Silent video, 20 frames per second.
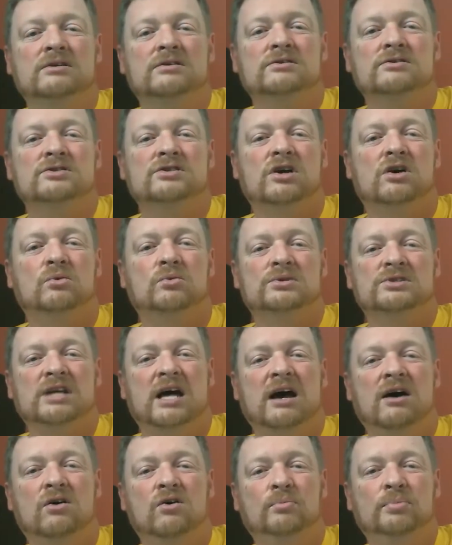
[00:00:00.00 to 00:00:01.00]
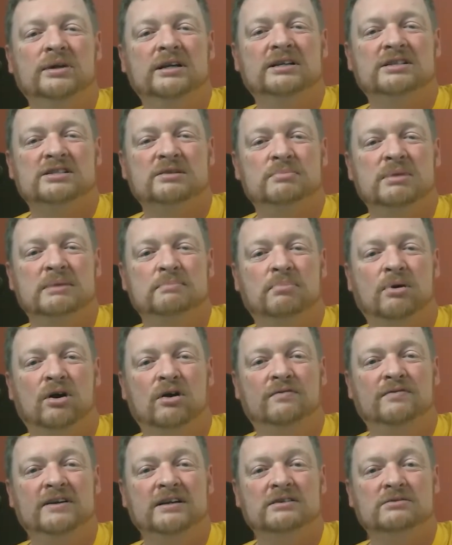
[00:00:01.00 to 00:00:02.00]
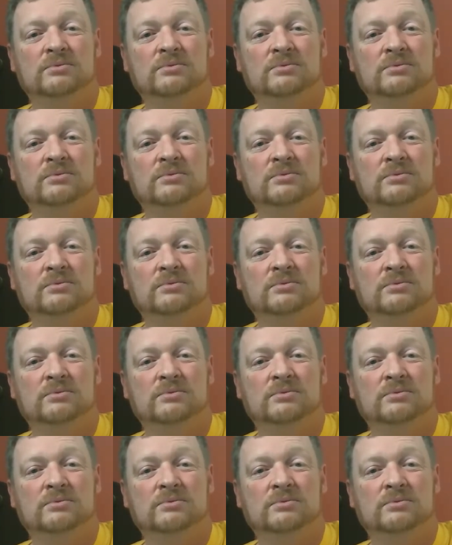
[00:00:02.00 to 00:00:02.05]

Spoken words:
So was I hoping it to be perfect?